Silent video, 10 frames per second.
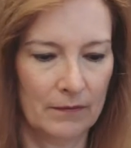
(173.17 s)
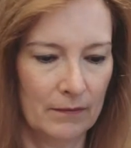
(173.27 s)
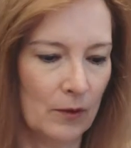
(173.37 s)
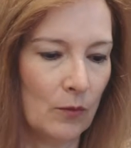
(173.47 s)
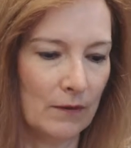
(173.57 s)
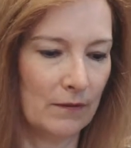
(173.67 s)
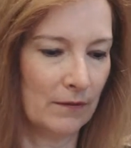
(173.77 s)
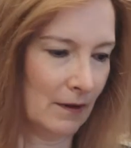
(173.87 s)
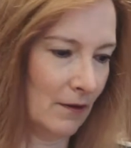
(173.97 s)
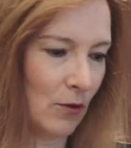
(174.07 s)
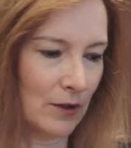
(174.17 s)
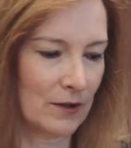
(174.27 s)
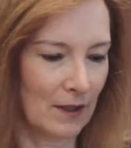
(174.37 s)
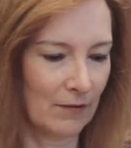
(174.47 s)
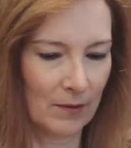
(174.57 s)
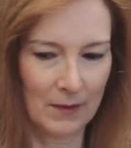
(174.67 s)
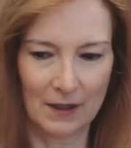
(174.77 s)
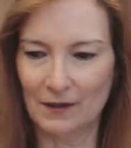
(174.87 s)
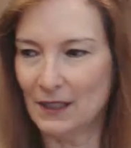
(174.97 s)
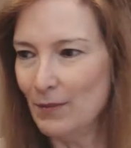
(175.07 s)
we've, of course, come from
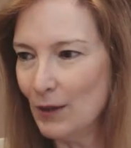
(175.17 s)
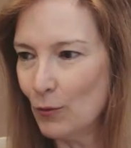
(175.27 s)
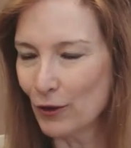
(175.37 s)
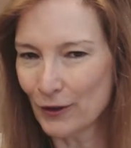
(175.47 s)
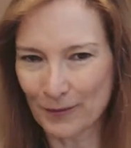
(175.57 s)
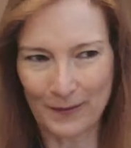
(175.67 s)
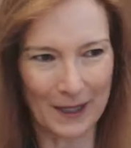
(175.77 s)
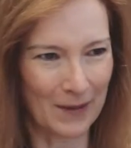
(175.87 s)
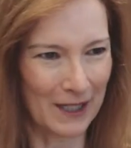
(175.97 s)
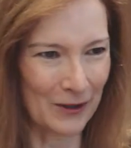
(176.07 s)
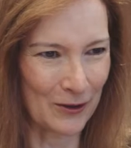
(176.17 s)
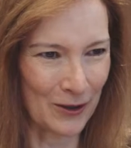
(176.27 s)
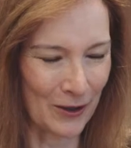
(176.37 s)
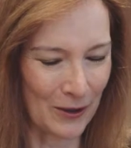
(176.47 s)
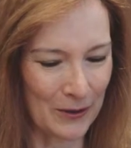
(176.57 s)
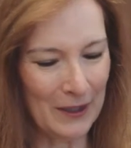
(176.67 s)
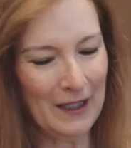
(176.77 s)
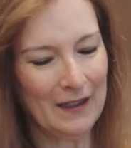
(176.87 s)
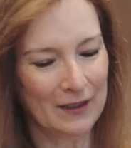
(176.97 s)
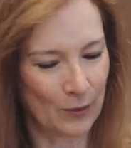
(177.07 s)
the DB world many, many years ago,
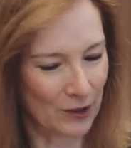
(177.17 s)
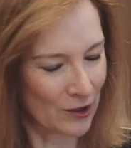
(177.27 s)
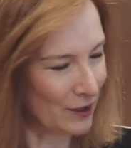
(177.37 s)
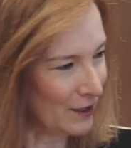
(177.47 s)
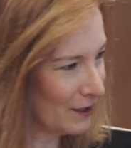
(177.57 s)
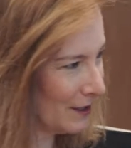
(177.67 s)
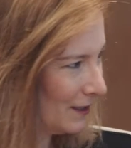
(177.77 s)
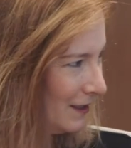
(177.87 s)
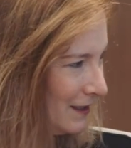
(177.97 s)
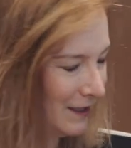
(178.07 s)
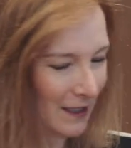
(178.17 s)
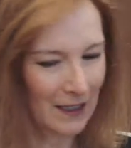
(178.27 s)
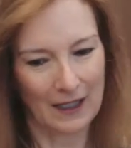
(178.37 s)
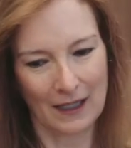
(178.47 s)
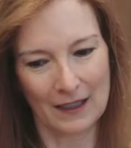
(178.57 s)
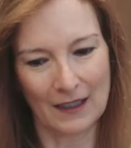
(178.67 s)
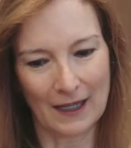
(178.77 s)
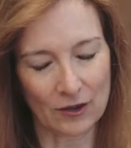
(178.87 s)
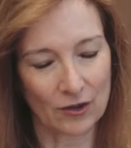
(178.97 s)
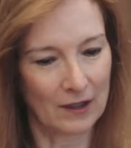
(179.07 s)
switched to DC, and then
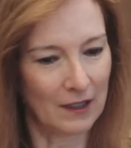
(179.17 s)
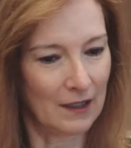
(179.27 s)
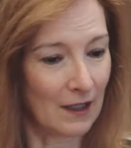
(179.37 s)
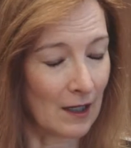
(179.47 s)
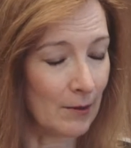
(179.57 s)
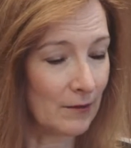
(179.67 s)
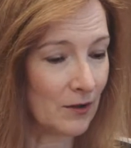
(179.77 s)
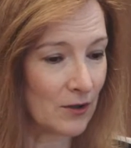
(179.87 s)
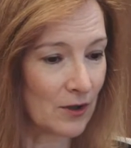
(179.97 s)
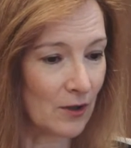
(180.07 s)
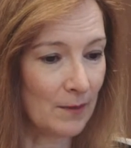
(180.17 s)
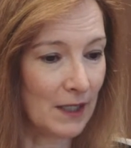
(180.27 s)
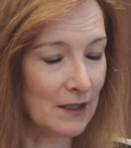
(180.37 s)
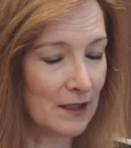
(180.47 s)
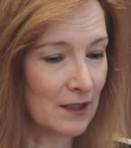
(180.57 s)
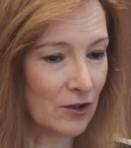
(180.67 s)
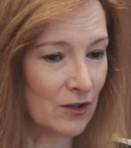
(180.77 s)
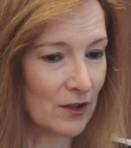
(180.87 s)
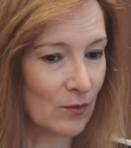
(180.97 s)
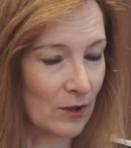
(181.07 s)
actually a couple of years ago made the decision
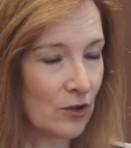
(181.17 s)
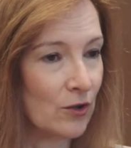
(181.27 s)
to switch